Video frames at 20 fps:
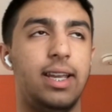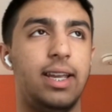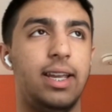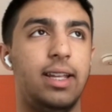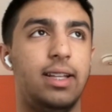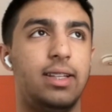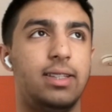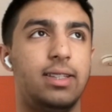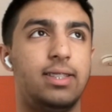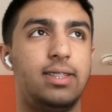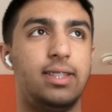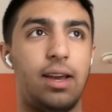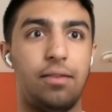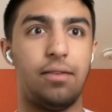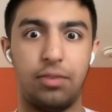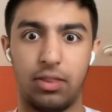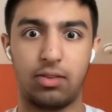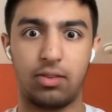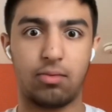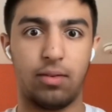in
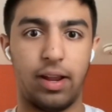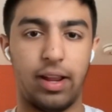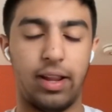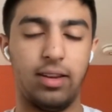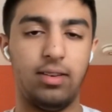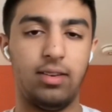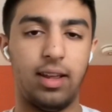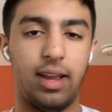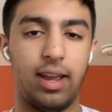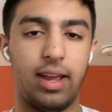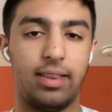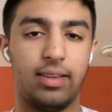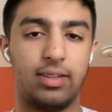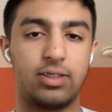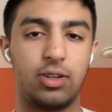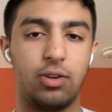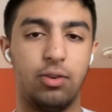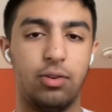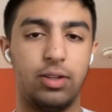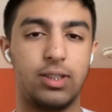seventh grade,
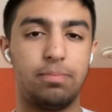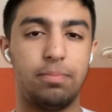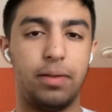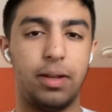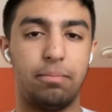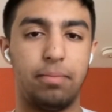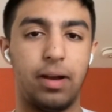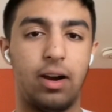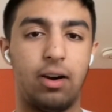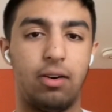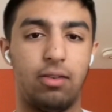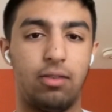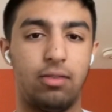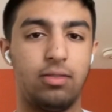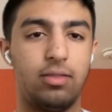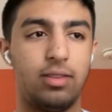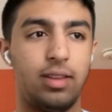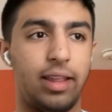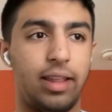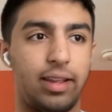and so it's been
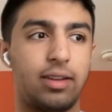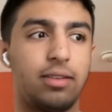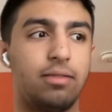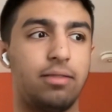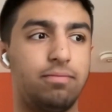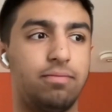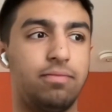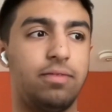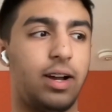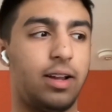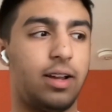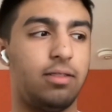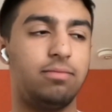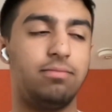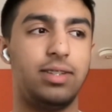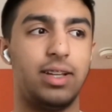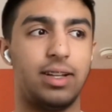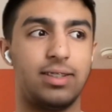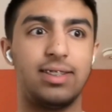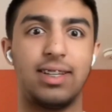about like
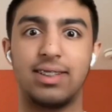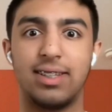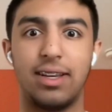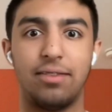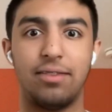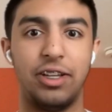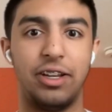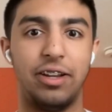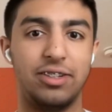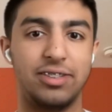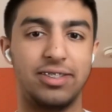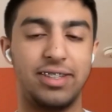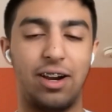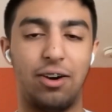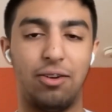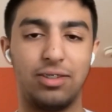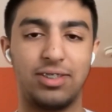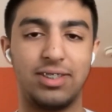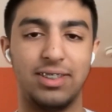yeah, 6, 7 years now